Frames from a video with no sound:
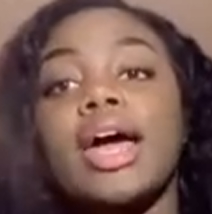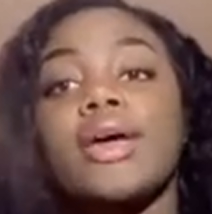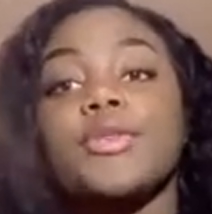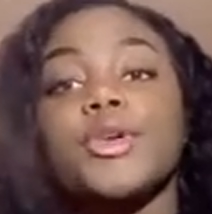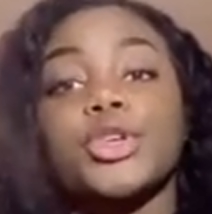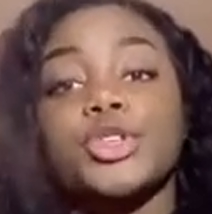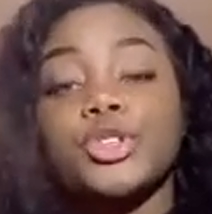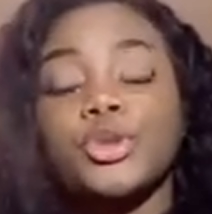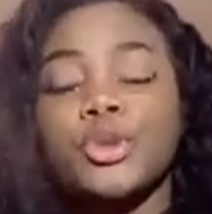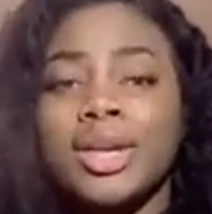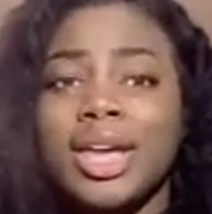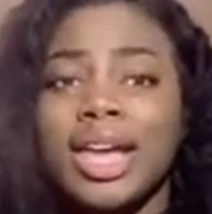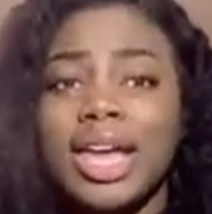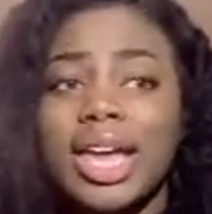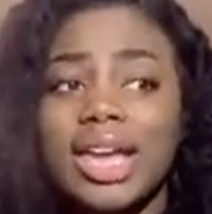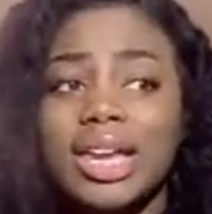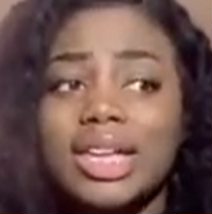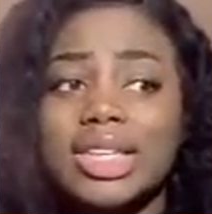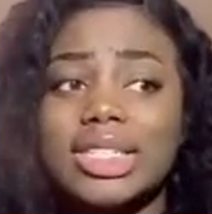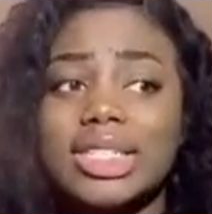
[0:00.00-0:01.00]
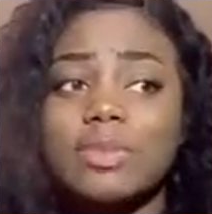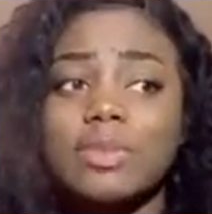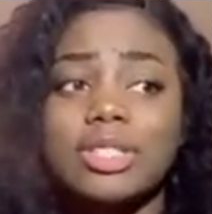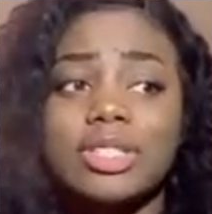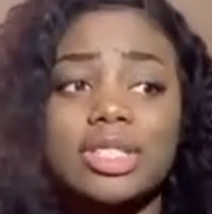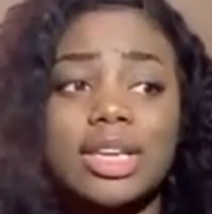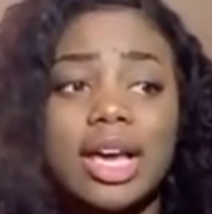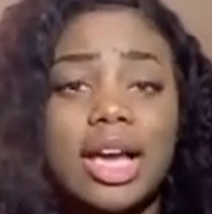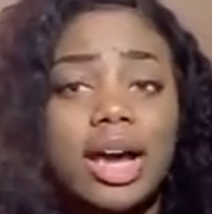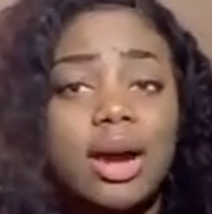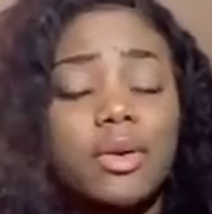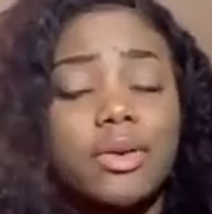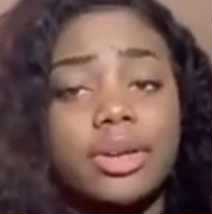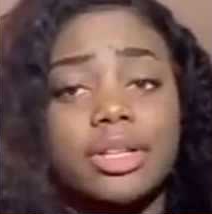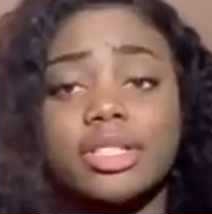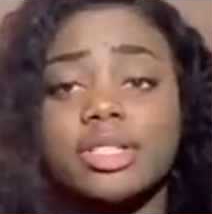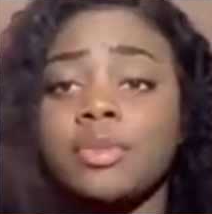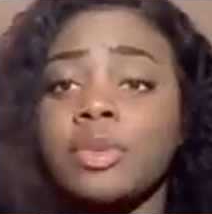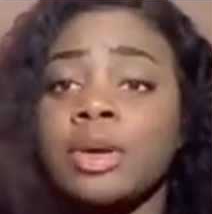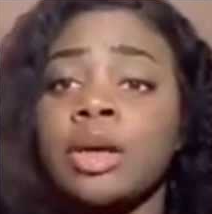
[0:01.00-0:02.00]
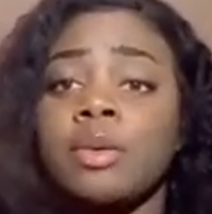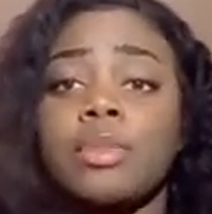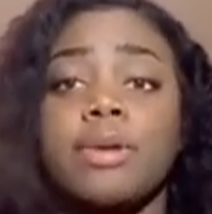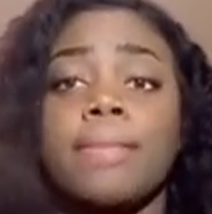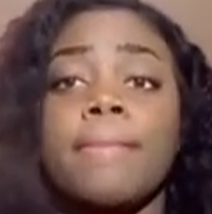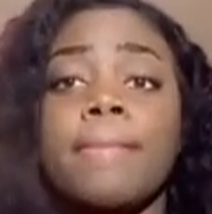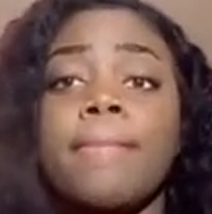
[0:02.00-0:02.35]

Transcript: that you can't get accepted to Howard and Spelman,